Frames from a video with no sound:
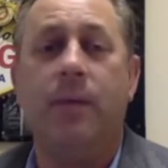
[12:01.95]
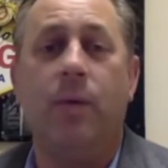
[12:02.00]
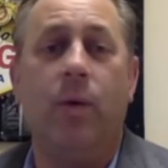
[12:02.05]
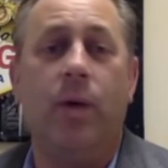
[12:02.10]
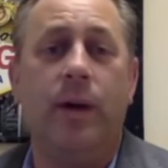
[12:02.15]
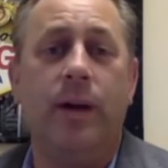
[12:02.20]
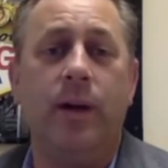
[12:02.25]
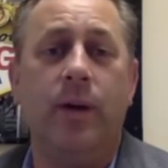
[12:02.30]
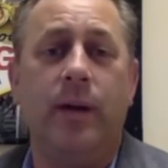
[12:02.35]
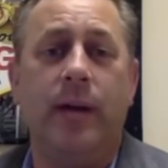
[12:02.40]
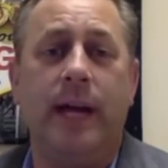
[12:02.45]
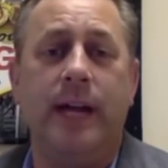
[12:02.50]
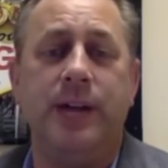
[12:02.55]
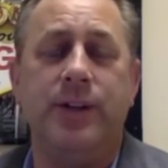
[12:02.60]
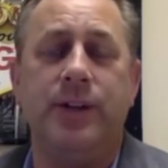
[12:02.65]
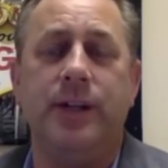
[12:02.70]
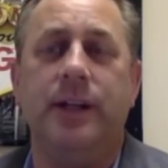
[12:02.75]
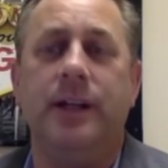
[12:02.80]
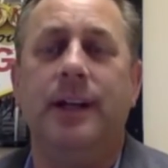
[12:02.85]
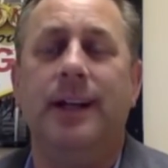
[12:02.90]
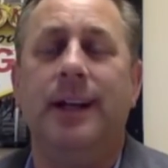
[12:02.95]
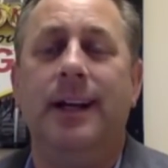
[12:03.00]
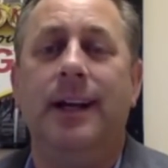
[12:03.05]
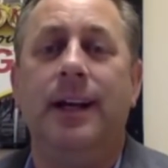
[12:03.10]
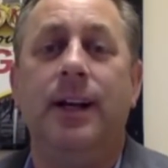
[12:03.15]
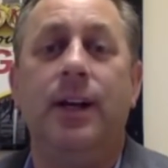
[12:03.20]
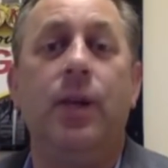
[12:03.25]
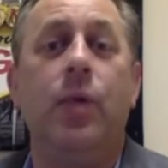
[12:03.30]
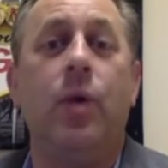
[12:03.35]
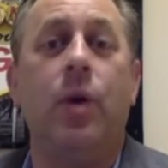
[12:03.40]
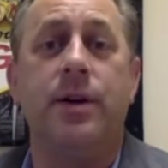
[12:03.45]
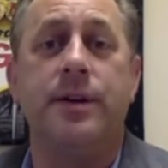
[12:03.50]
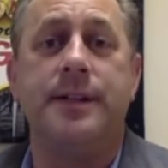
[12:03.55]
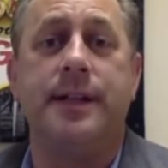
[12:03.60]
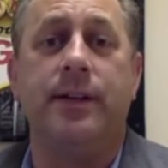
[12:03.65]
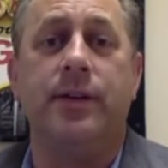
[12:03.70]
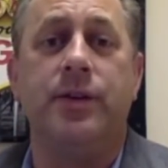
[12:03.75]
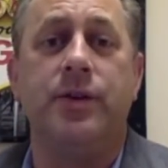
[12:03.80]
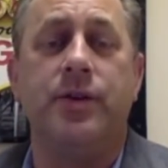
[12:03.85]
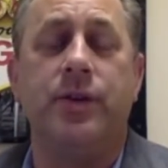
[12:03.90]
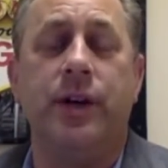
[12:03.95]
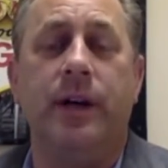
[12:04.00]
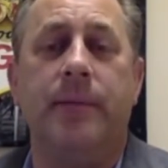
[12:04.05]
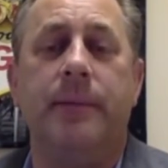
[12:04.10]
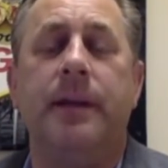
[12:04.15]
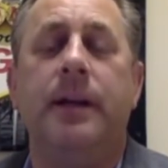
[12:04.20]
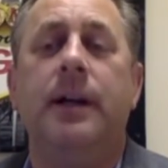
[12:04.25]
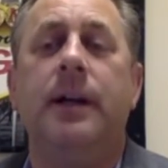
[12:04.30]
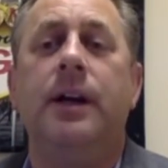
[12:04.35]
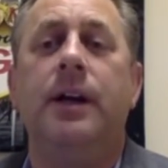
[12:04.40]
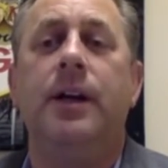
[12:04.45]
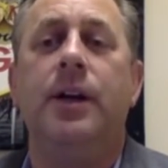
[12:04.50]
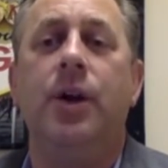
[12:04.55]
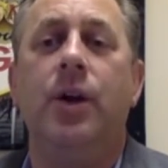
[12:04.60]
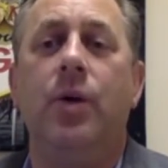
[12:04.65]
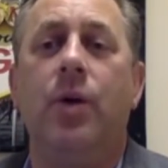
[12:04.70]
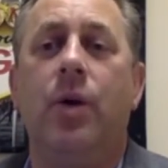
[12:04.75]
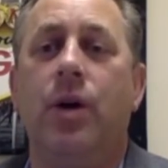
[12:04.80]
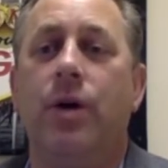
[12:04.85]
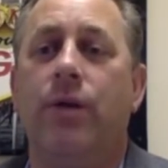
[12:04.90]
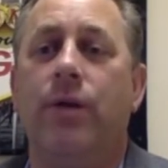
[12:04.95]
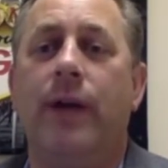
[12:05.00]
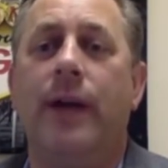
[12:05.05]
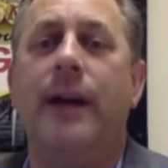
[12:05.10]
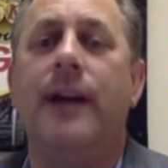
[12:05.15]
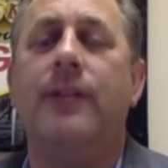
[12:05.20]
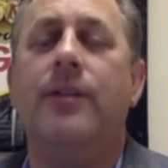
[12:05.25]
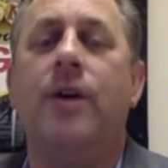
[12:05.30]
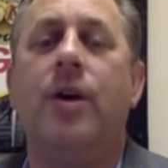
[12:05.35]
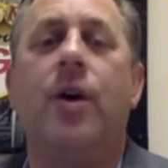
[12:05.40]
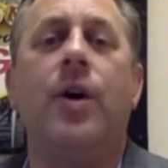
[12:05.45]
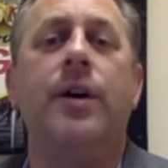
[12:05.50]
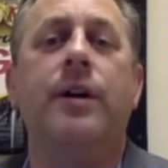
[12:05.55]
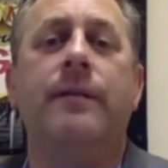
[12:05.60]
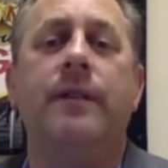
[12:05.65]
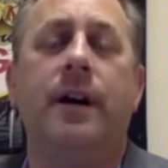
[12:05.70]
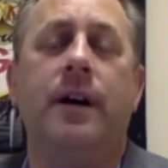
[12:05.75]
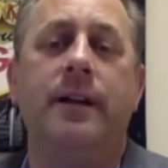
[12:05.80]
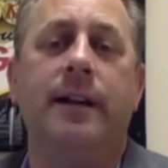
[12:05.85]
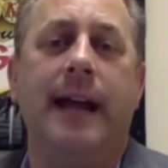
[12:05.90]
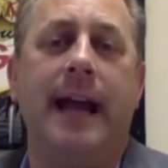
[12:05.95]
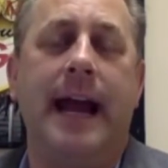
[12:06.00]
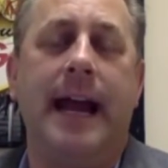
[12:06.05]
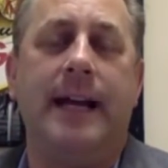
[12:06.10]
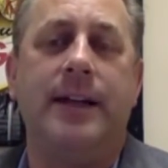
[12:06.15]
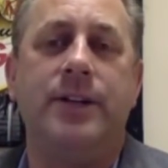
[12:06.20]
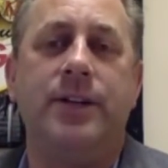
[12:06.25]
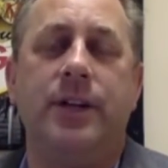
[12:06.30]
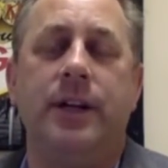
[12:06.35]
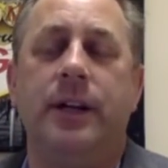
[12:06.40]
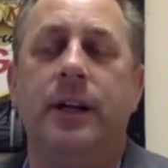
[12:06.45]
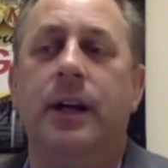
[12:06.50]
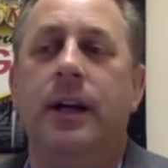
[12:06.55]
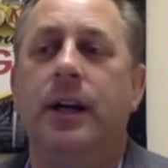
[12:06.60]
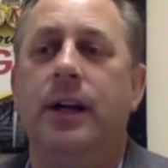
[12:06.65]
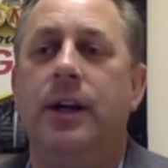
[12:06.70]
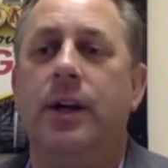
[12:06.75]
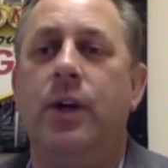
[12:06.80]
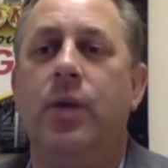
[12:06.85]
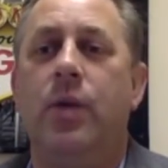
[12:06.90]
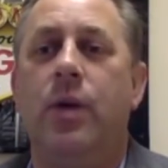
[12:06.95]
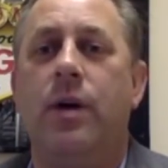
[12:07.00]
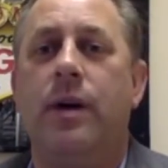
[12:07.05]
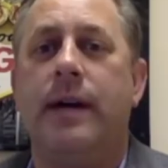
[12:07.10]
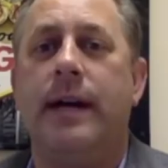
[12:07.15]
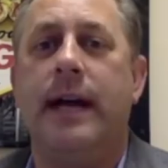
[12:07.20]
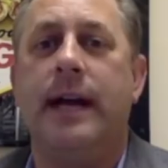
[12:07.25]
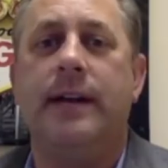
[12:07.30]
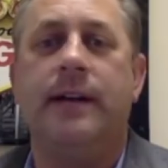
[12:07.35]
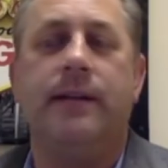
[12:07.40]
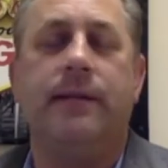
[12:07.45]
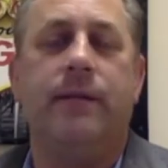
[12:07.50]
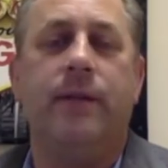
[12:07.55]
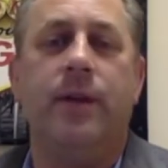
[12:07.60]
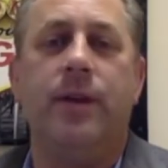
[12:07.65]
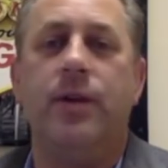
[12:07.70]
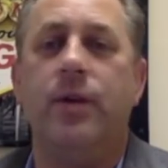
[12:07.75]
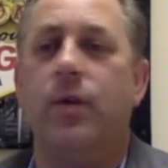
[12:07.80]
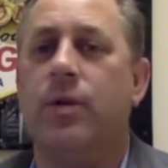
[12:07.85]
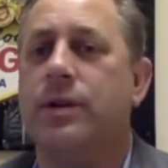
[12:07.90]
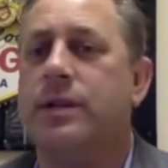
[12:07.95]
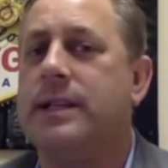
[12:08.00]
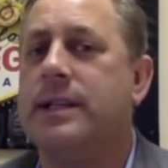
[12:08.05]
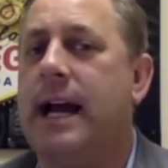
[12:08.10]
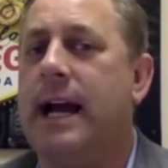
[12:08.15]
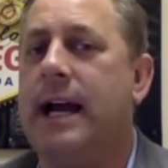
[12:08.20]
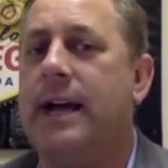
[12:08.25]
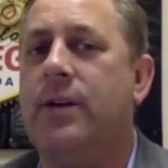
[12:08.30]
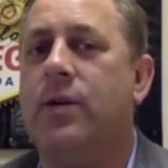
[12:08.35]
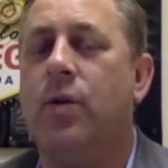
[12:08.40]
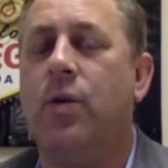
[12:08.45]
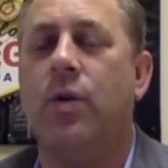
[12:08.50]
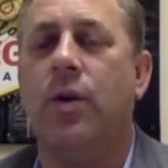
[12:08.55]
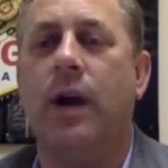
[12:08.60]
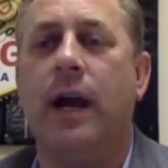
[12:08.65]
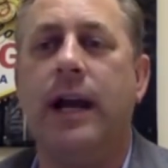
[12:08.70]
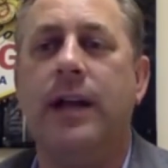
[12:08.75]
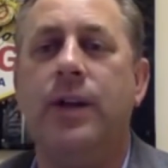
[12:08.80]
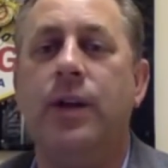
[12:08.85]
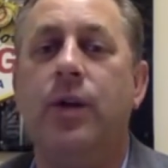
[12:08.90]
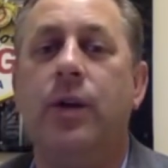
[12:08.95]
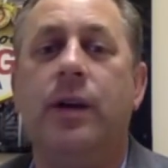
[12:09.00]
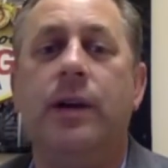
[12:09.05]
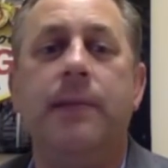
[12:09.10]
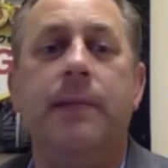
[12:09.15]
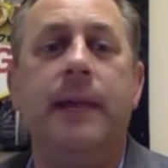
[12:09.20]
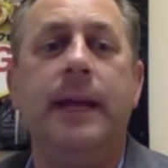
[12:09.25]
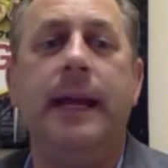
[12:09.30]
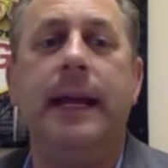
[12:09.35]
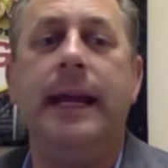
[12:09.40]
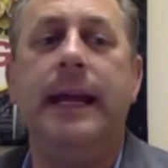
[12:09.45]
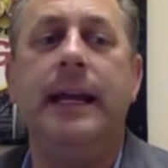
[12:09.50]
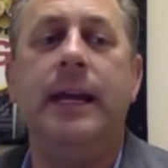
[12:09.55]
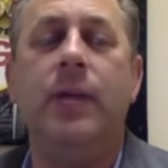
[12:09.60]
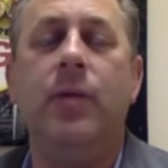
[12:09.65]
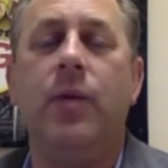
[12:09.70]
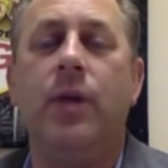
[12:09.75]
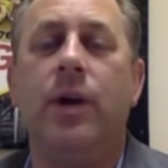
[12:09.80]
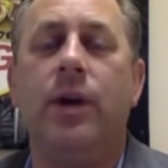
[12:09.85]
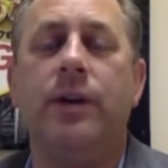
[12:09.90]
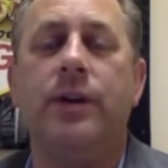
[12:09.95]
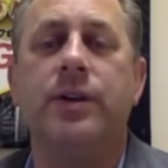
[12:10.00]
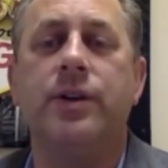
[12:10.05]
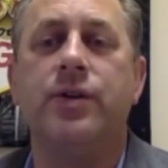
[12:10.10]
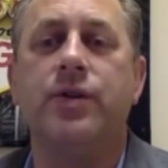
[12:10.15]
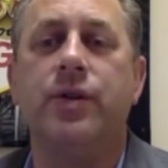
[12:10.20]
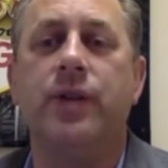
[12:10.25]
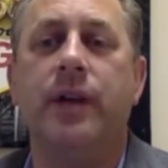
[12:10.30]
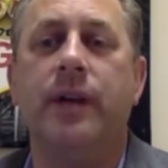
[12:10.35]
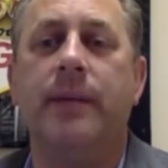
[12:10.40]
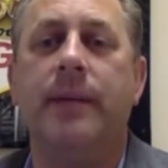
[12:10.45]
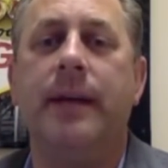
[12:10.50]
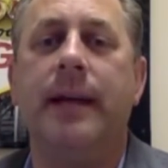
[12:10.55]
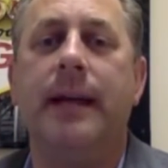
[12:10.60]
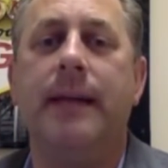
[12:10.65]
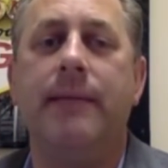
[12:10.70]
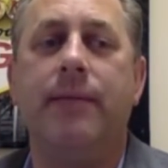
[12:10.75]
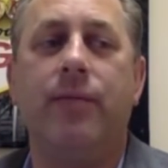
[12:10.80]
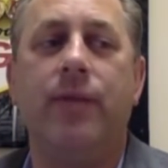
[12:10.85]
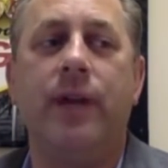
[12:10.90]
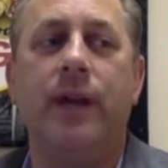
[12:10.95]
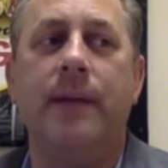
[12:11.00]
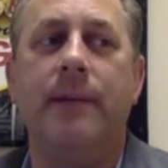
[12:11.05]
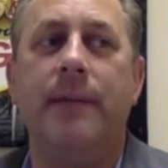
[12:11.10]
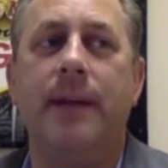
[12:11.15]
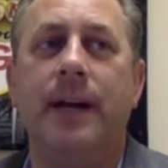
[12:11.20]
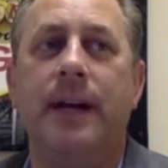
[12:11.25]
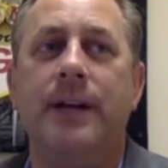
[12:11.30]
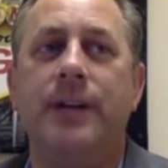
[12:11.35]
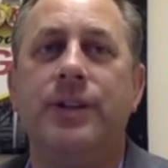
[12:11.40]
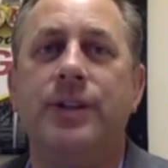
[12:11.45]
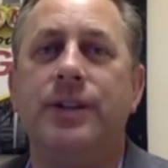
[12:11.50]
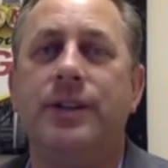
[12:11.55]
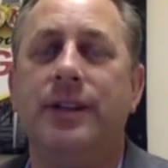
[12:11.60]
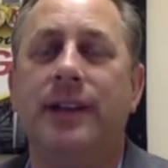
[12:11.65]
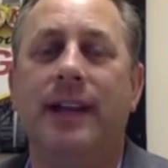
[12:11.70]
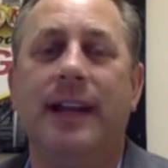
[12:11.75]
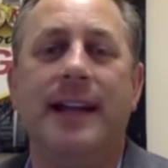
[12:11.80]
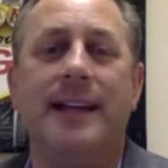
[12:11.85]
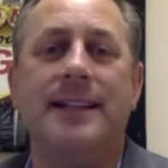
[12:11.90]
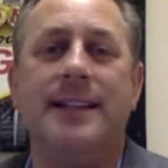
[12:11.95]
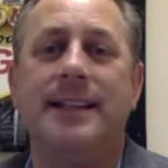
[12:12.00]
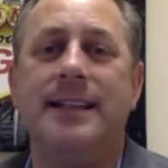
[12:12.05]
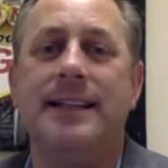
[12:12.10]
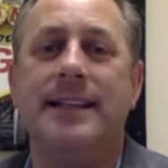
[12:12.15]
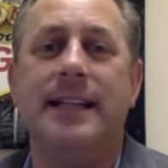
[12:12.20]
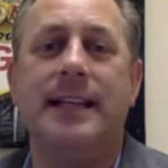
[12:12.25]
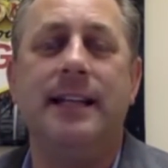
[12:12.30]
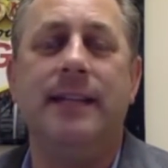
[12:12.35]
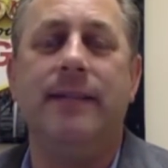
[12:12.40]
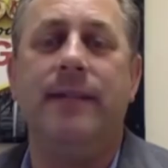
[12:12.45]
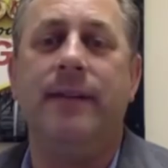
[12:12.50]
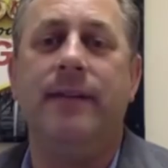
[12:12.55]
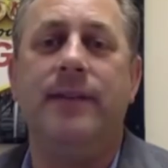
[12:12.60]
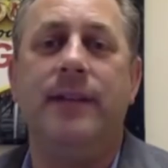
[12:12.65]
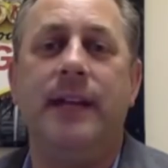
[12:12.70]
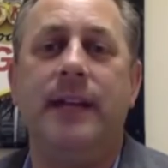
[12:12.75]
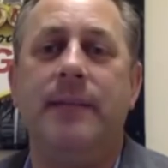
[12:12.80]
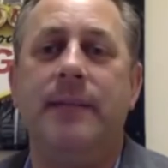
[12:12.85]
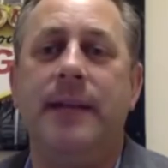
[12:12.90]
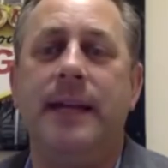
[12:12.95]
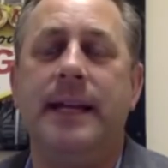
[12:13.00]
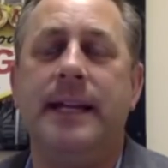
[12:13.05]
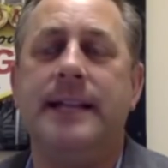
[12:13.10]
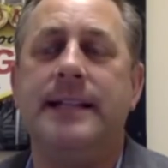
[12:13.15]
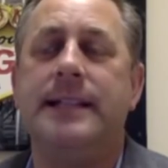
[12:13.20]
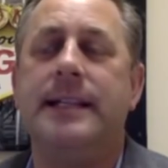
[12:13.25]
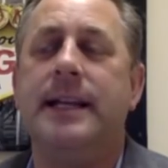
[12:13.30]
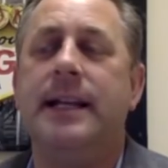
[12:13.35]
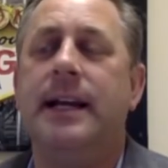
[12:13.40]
one, location. You are center strip. You are right in the heart of all the action. You walk out the front door, side door, and you can be anywhere on the Strip in pretty much less than 10 to 15 minutes